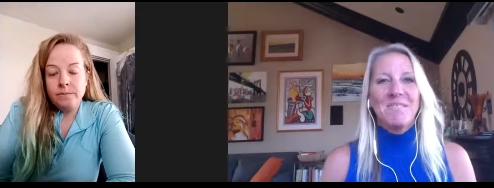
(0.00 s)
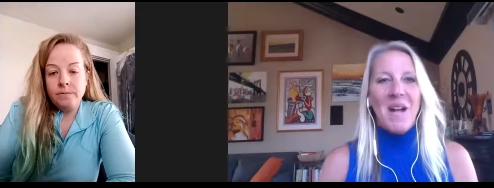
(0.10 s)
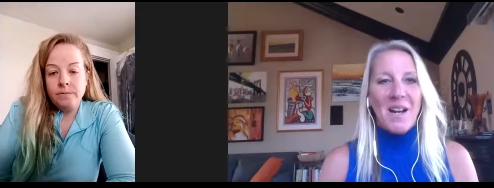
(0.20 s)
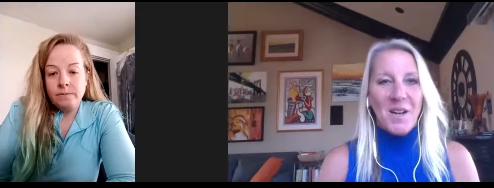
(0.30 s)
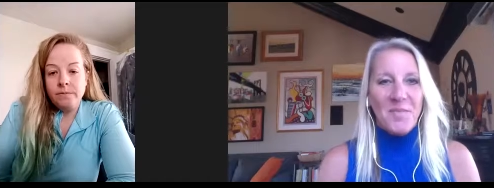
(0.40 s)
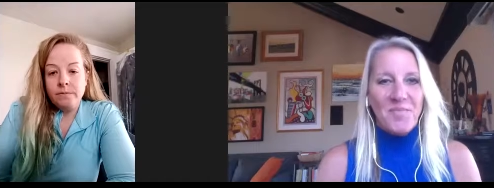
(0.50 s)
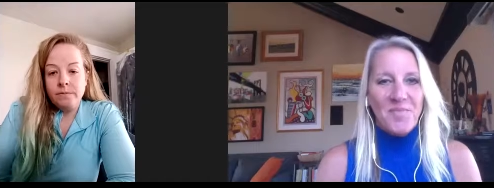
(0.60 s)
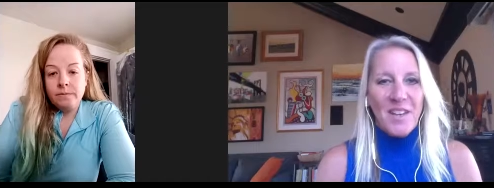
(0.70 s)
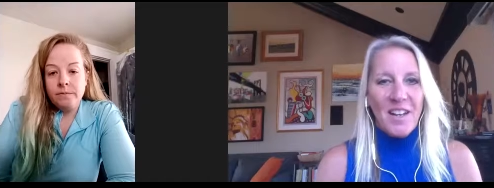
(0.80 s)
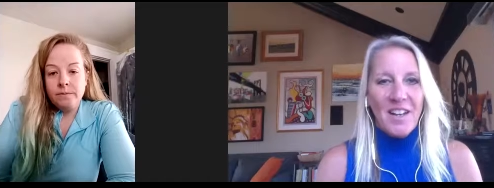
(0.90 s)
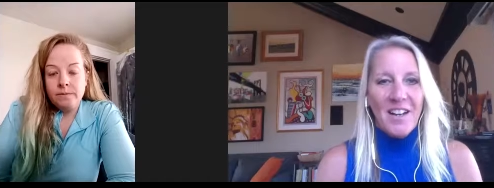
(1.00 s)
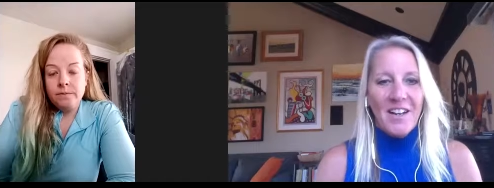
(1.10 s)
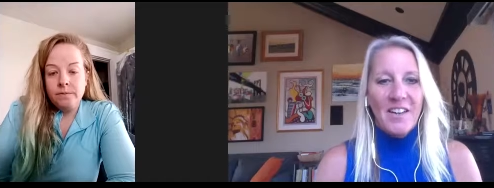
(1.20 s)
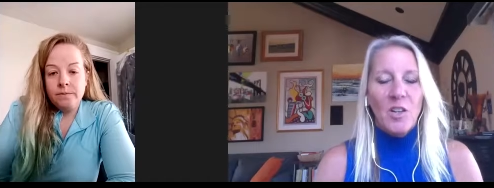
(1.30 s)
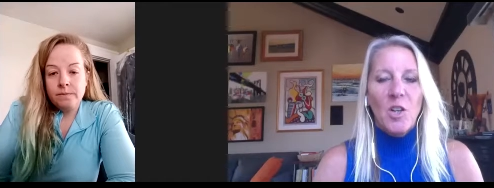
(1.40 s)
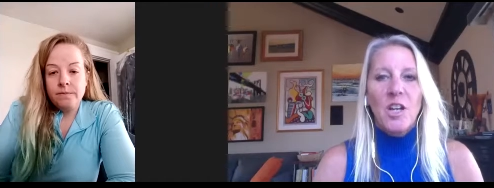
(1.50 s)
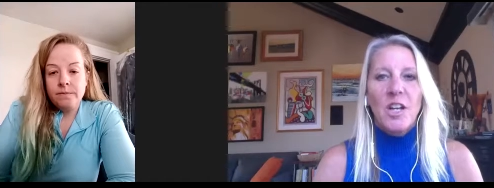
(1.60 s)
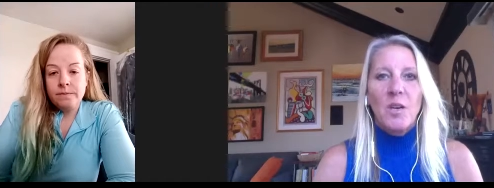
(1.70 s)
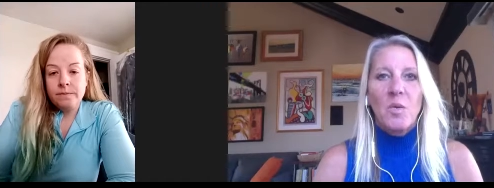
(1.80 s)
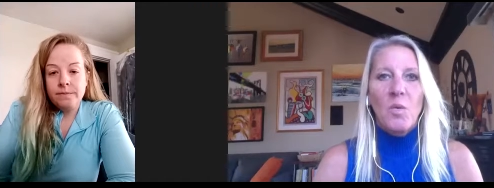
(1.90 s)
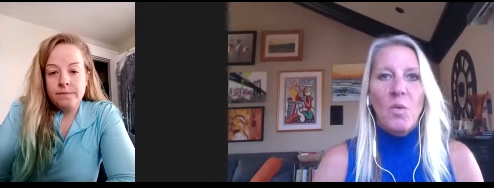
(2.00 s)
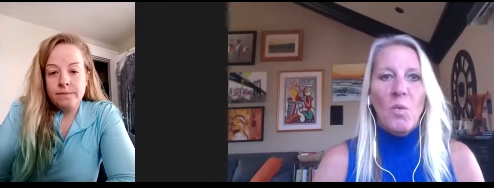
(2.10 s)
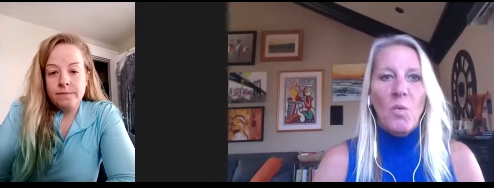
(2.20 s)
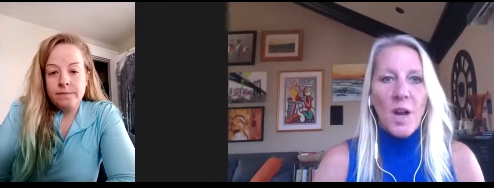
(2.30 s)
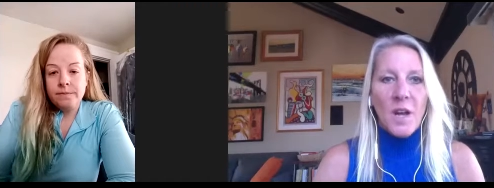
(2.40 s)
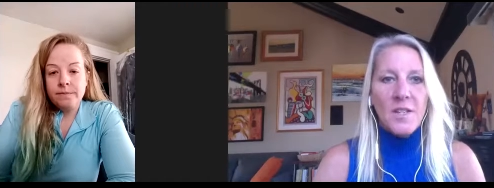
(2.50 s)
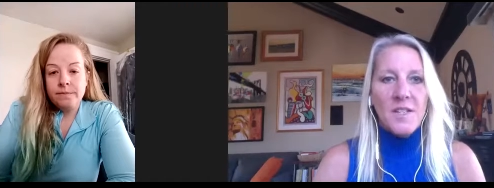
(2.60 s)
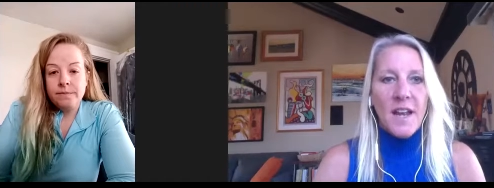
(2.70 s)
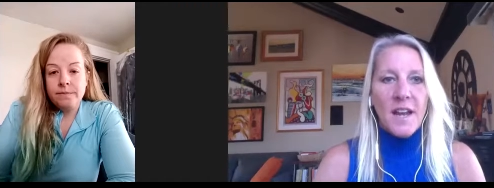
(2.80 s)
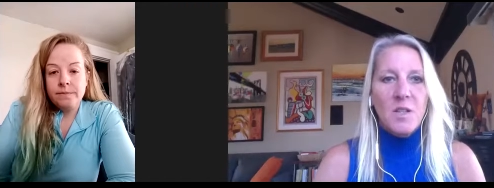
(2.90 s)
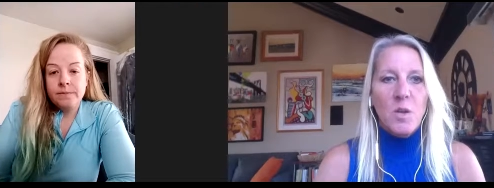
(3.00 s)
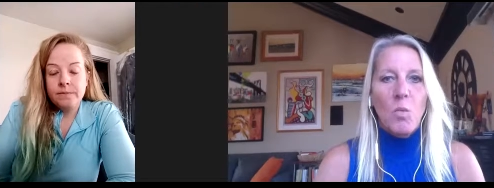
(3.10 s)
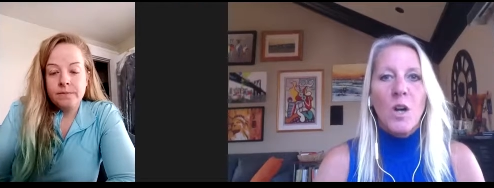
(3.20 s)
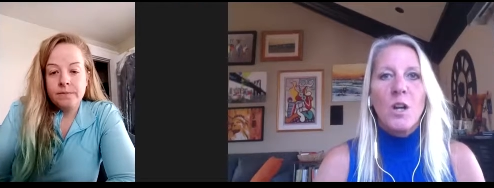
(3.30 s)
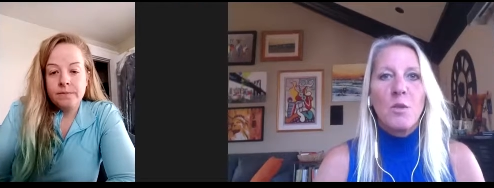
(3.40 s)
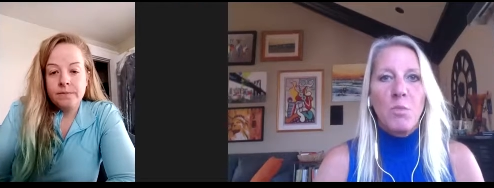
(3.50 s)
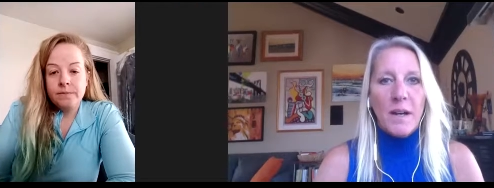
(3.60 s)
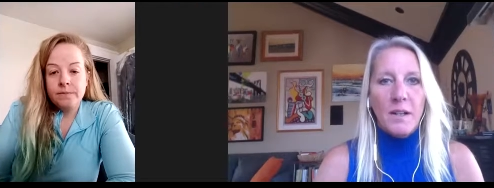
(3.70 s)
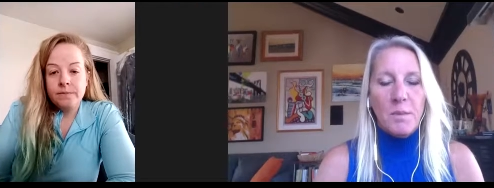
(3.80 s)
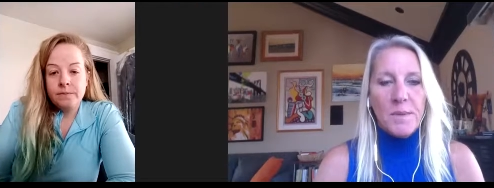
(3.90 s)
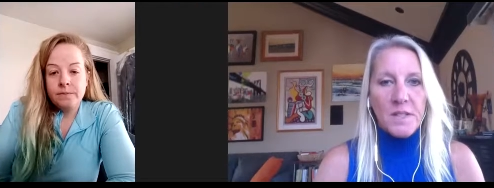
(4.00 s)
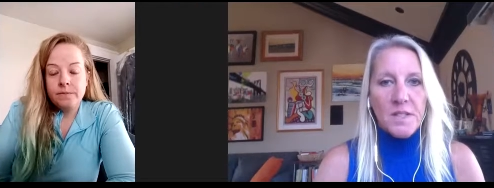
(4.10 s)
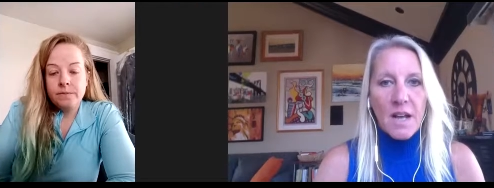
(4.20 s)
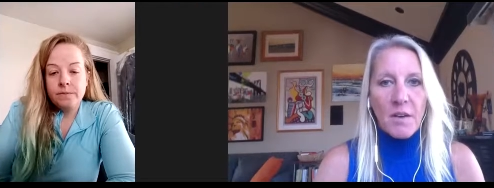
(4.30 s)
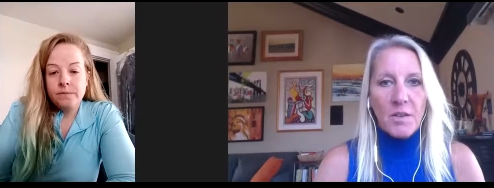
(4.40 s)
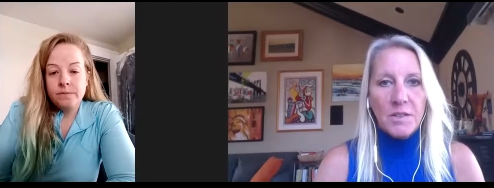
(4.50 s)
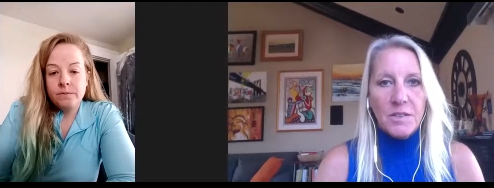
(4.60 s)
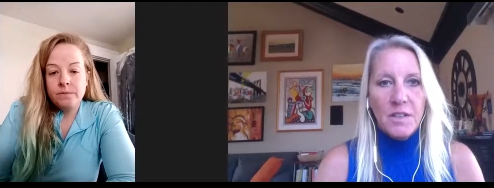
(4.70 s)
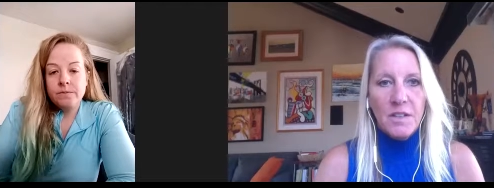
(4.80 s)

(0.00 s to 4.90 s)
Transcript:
Speaker 1: back up. Look at what you're saying. So what are your regular business hours?